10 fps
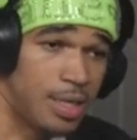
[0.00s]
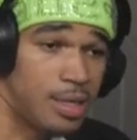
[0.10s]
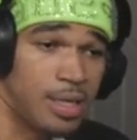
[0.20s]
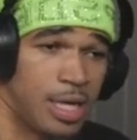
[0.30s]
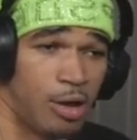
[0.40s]

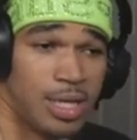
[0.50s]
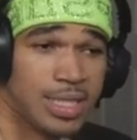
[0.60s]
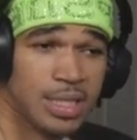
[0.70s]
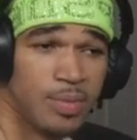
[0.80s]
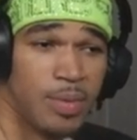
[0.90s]
Yo,
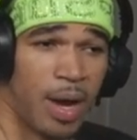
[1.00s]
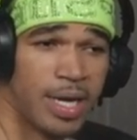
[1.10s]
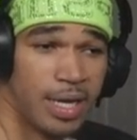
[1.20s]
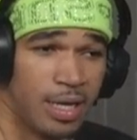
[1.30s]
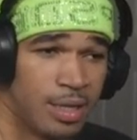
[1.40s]
listen to me, my
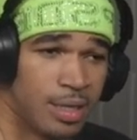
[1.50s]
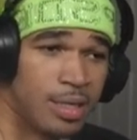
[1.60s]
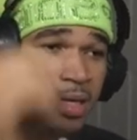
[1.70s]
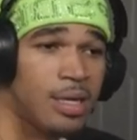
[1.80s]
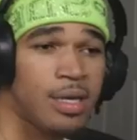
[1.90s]
nigga.
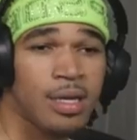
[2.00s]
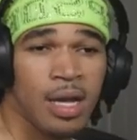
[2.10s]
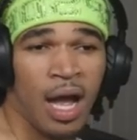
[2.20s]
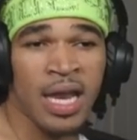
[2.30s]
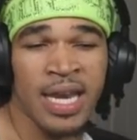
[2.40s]

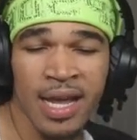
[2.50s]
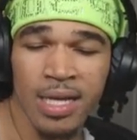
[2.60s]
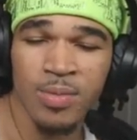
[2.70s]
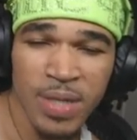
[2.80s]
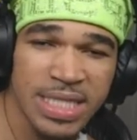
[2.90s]
A
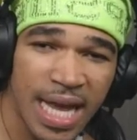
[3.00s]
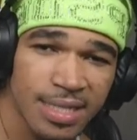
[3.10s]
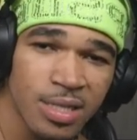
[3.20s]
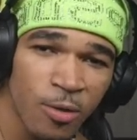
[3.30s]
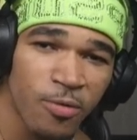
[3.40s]
nigga's been
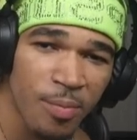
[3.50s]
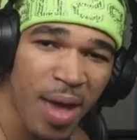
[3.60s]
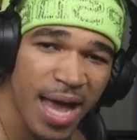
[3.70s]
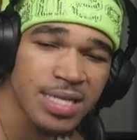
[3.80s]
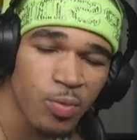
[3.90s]
texting you for the
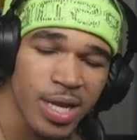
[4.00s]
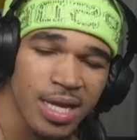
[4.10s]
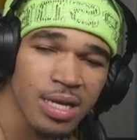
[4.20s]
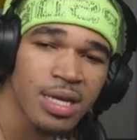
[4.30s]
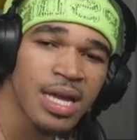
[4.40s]
past
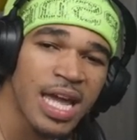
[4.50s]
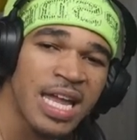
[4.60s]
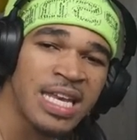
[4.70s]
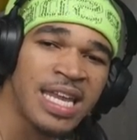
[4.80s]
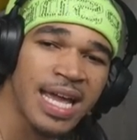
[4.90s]
week
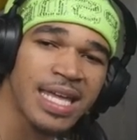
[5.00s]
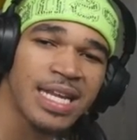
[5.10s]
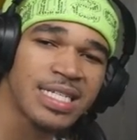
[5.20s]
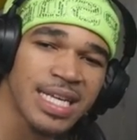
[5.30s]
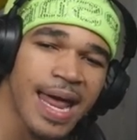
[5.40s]
and dicking the
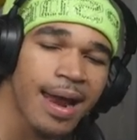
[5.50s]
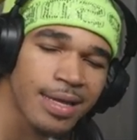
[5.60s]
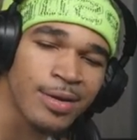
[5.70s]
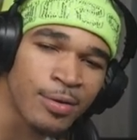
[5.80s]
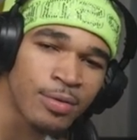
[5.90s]
shit out of
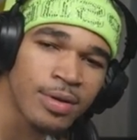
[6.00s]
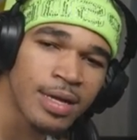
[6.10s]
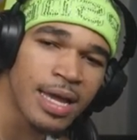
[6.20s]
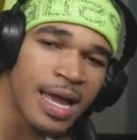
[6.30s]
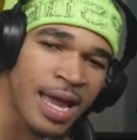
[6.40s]
you
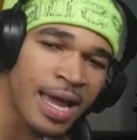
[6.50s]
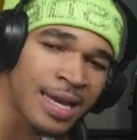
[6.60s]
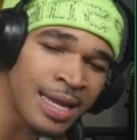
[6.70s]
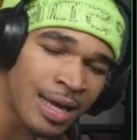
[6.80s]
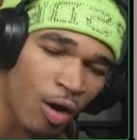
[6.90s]

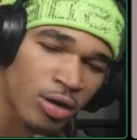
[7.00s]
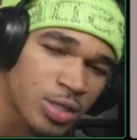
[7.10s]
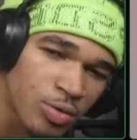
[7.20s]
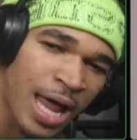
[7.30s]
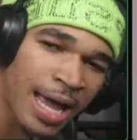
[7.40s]
and caught
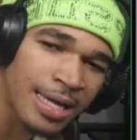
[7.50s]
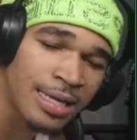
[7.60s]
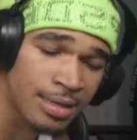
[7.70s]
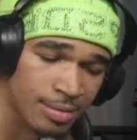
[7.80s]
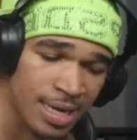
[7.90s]
you
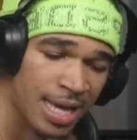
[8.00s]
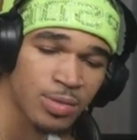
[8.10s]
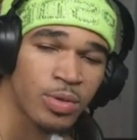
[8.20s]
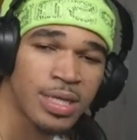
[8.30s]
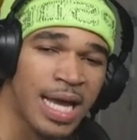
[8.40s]
lacking.
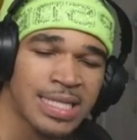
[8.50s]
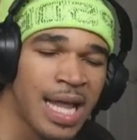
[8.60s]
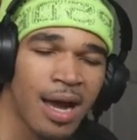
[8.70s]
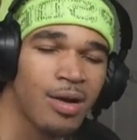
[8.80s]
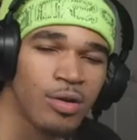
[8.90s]
That's
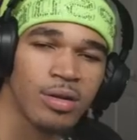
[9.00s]
not her.